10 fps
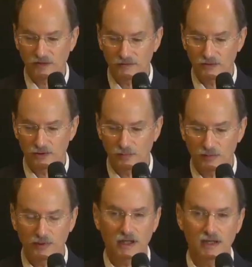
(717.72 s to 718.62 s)
500
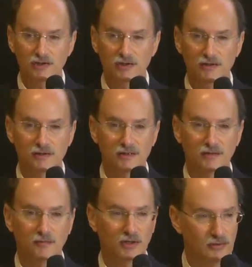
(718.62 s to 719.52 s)
publications
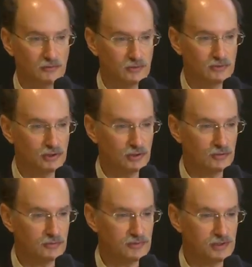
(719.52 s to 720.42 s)
in peer-reviewed
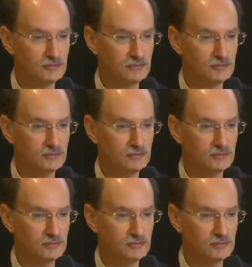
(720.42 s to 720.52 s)
journals